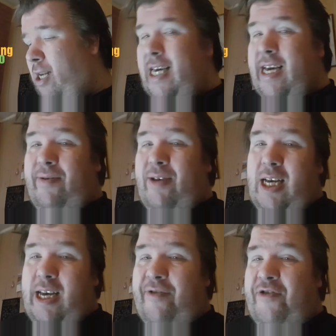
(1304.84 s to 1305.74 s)
well,
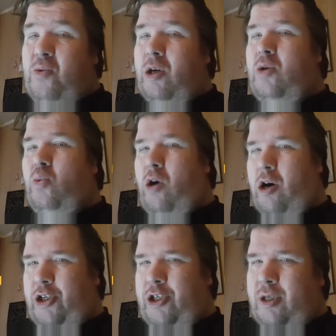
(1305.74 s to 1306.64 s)
if you want to
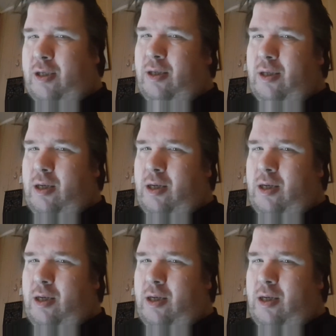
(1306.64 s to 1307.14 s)
watch